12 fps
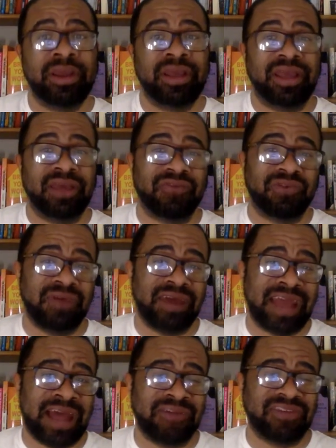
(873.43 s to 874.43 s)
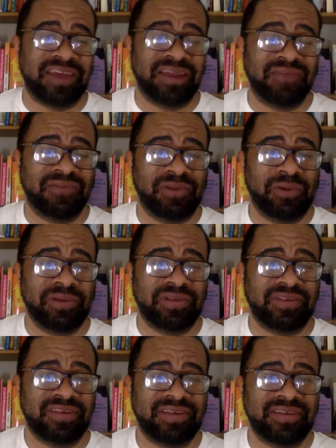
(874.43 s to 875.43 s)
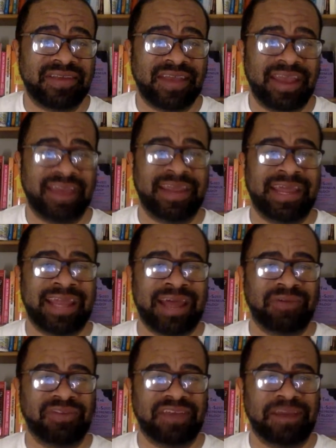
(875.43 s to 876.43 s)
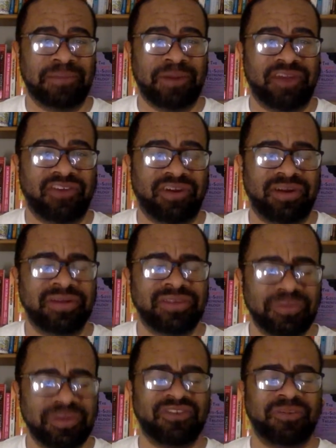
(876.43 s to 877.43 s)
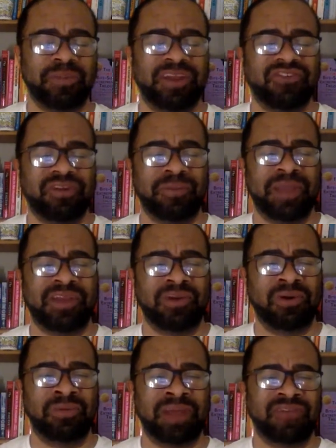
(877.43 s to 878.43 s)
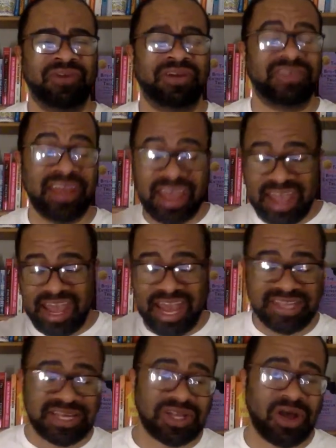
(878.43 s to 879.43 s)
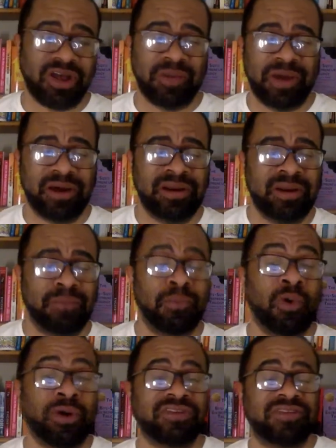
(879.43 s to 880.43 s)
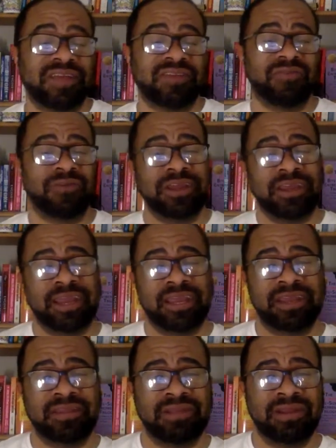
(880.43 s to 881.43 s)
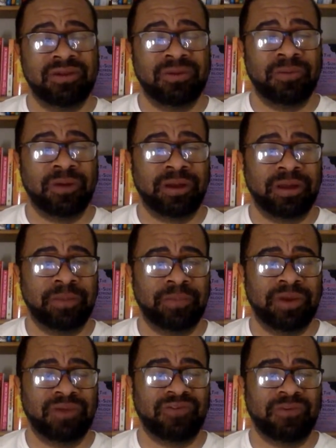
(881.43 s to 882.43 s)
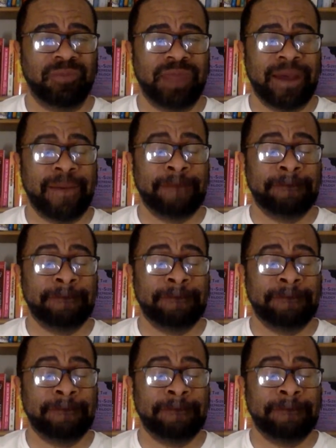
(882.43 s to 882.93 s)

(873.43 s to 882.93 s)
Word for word: if you had outside influences and that outside pressure. So make sure to make your own metrics, as I talk about more extensively in the new book, Build From Now.